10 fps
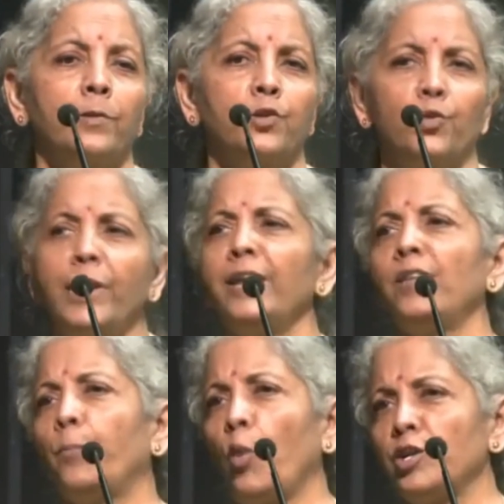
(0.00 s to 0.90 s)
Today,
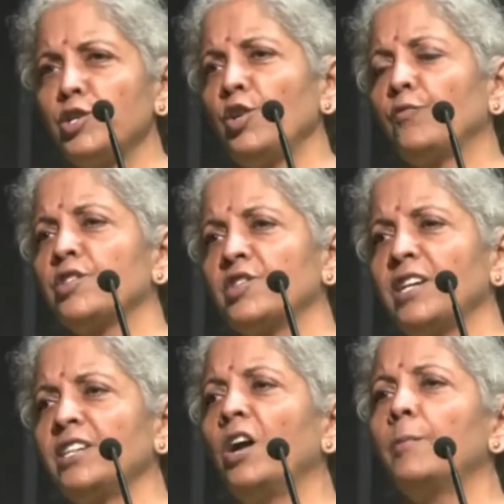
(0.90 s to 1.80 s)
the policy of the
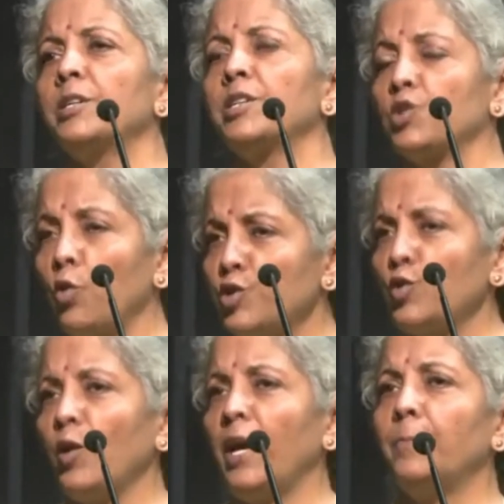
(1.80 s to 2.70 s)
state government is
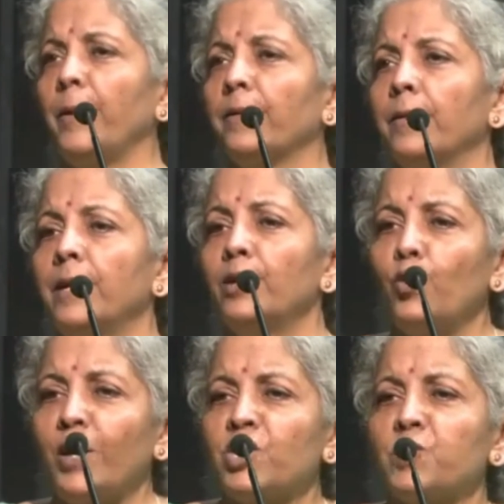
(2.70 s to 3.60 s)
also helping
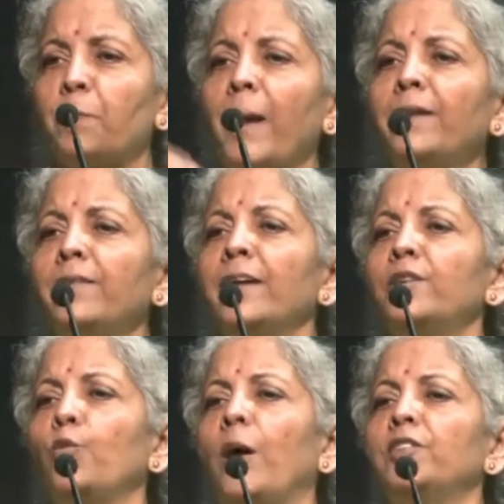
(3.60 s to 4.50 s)
to expand
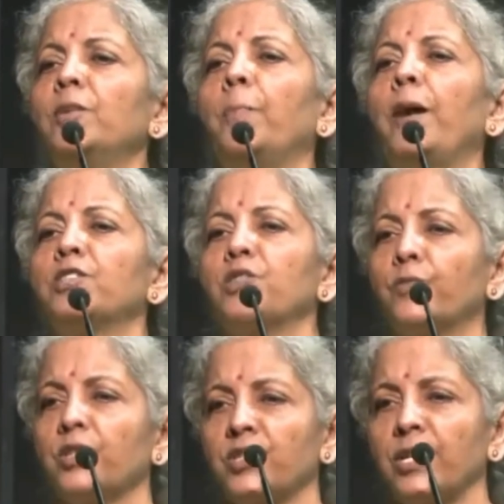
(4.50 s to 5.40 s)
that to other parts
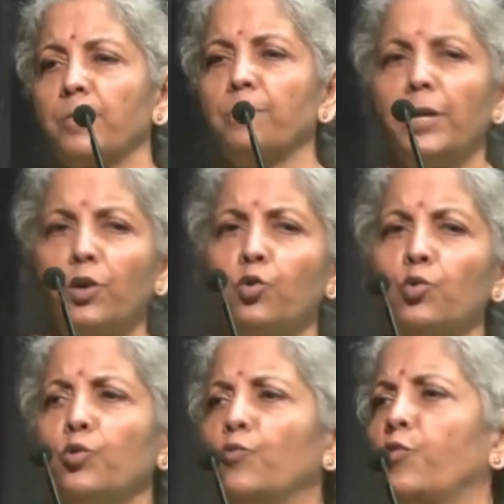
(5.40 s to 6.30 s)
of the state,
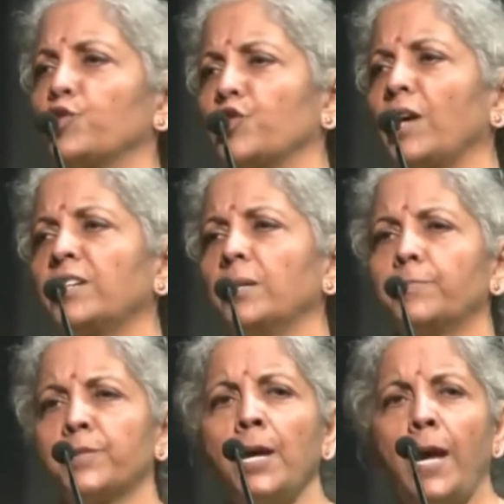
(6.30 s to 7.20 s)
Mangaluru for
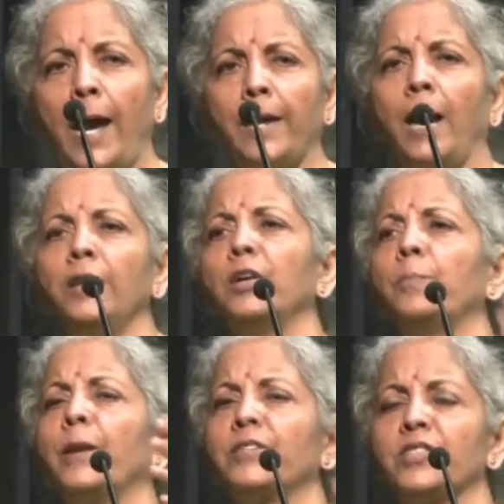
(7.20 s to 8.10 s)
startups and other
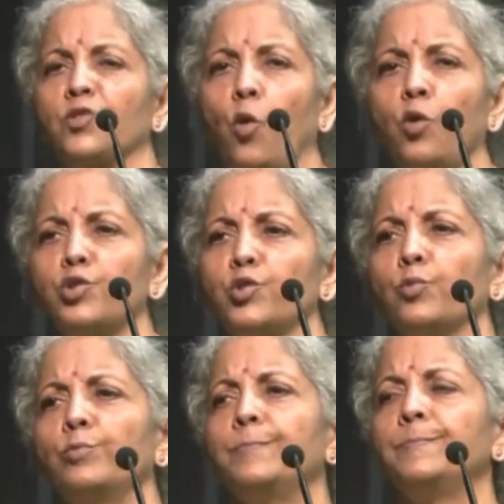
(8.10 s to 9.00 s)
places also.